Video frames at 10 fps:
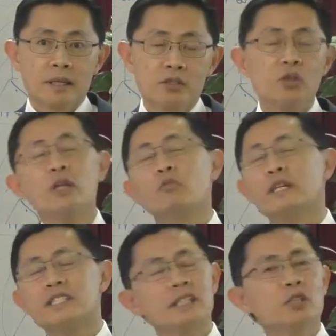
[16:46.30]
So, in
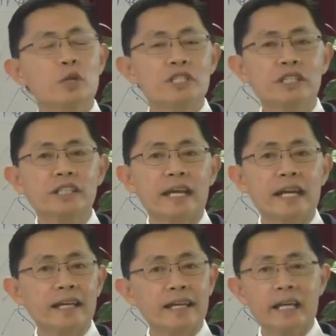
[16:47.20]
what situation can
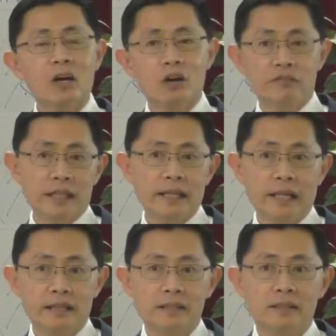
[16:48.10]
I get out of that
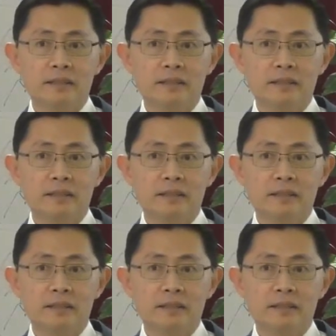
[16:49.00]
debt?